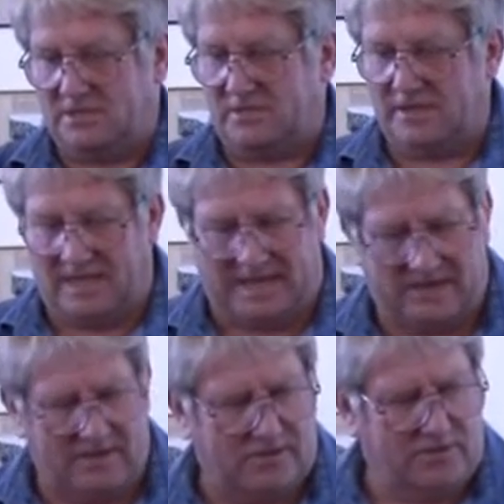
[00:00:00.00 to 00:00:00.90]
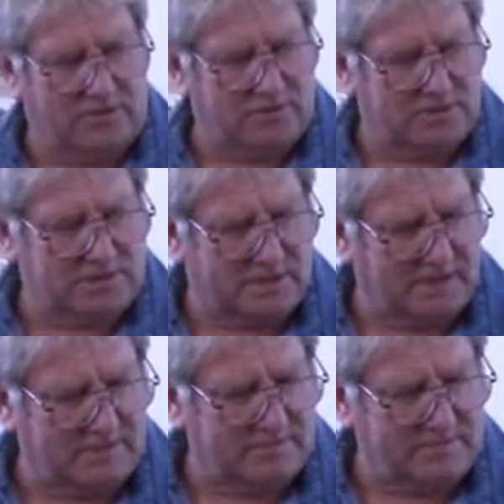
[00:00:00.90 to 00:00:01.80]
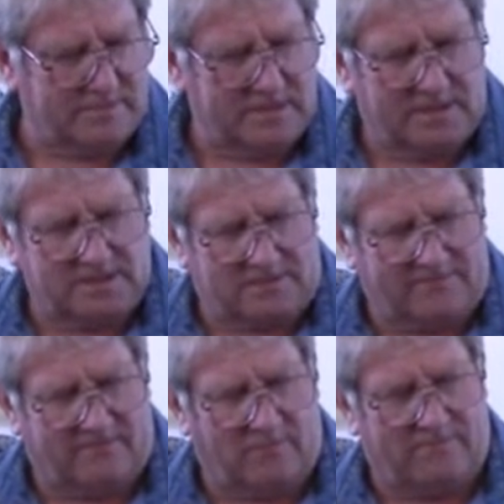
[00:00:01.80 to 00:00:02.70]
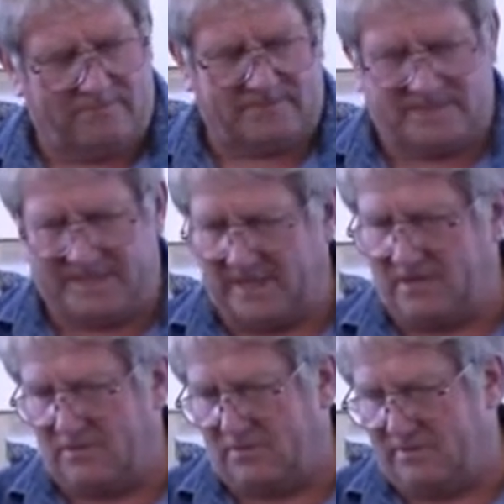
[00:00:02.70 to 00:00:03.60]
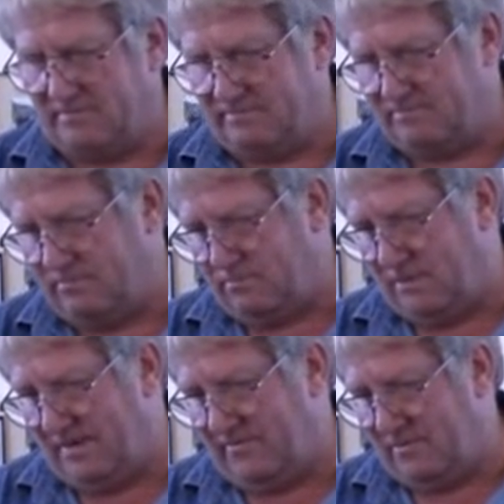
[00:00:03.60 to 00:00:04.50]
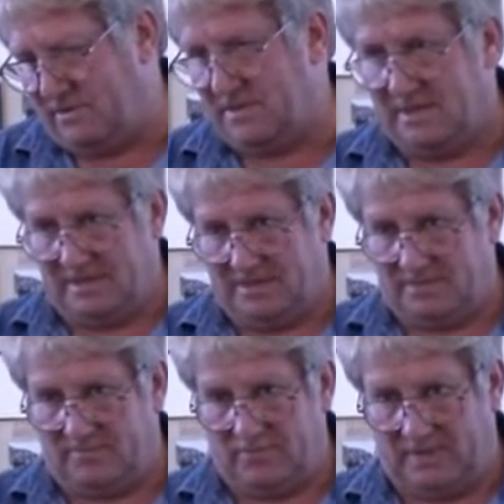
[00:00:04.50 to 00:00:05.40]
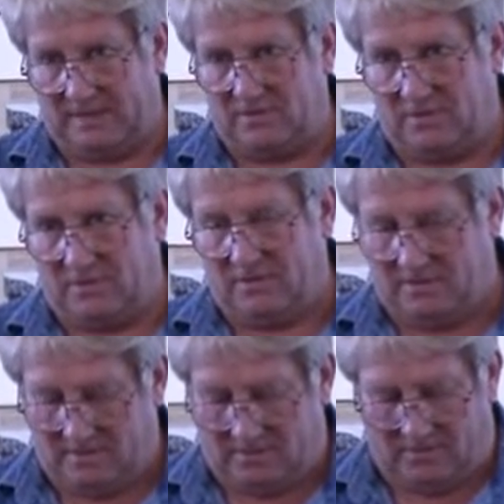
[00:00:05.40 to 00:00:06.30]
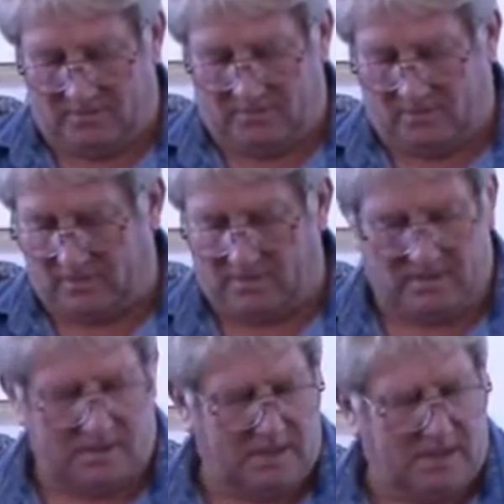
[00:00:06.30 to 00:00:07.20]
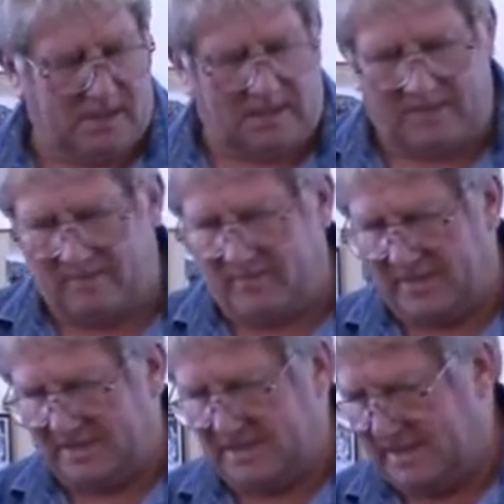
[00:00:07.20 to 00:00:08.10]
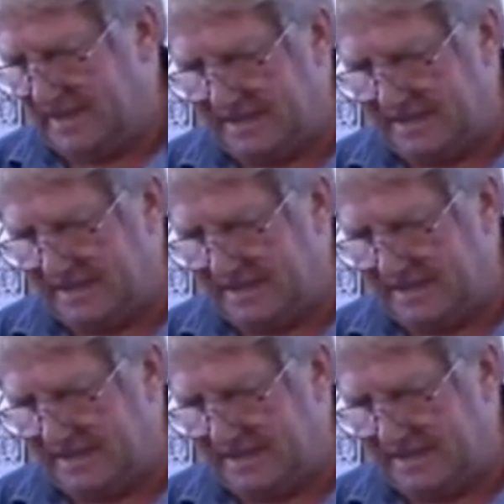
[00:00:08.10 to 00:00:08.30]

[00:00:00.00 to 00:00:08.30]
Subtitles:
So you can use some form of stick or whatever you want to put that on the model, but that's at a later